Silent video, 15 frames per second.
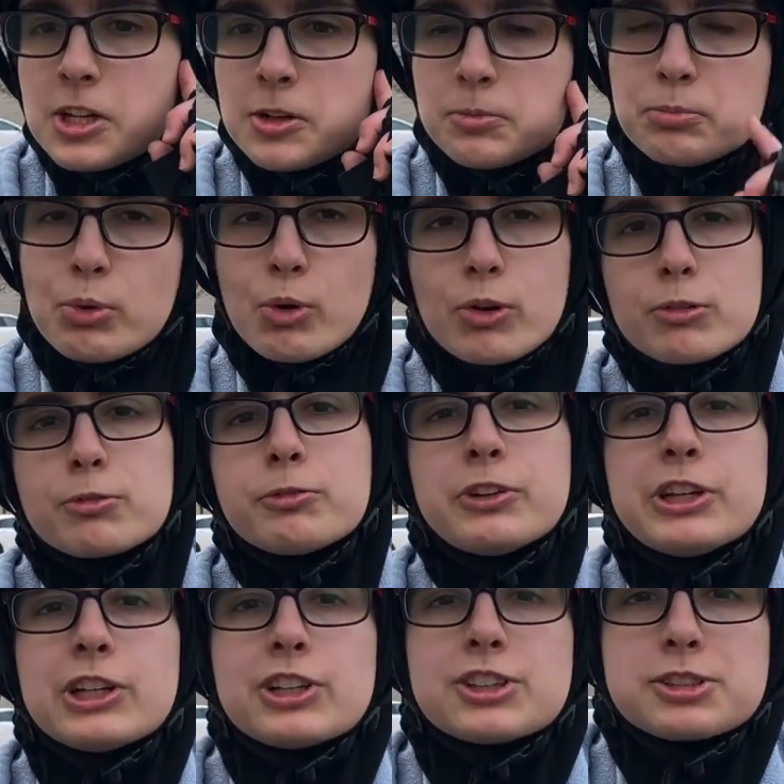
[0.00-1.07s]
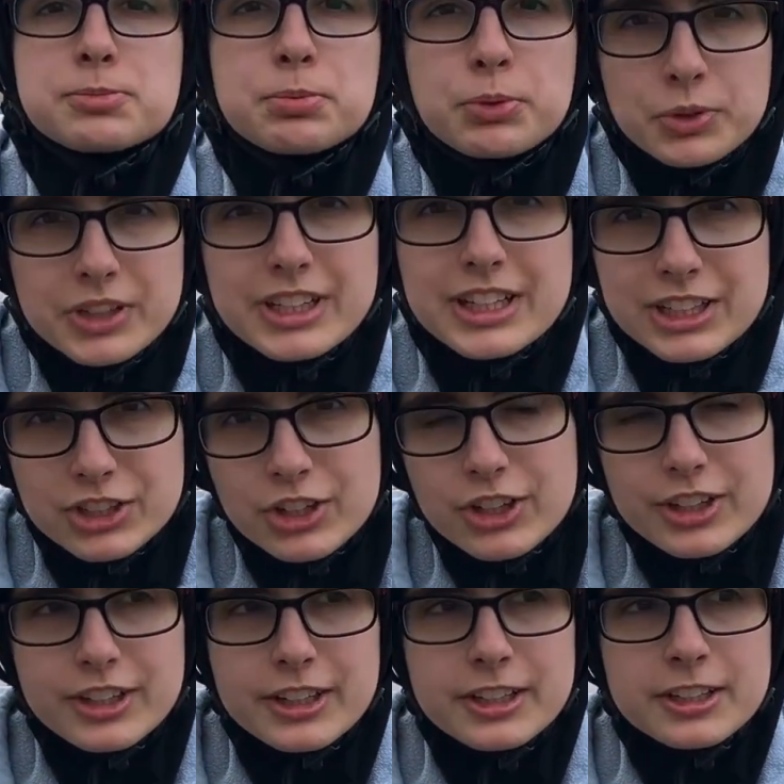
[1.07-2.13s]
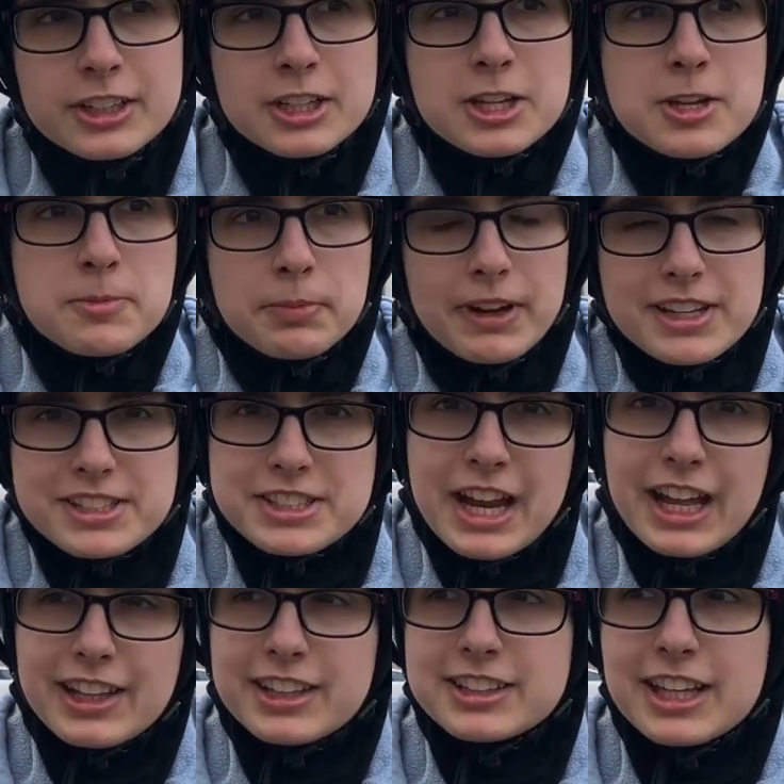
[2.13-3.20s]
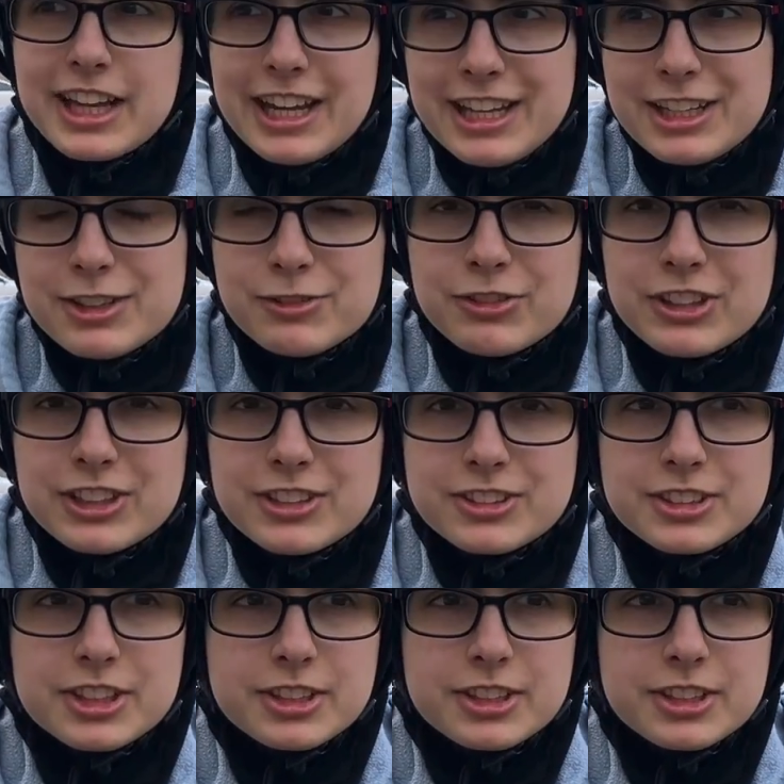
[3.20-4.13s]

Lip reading: Board feel is pretty good, but it's not like the ADVs.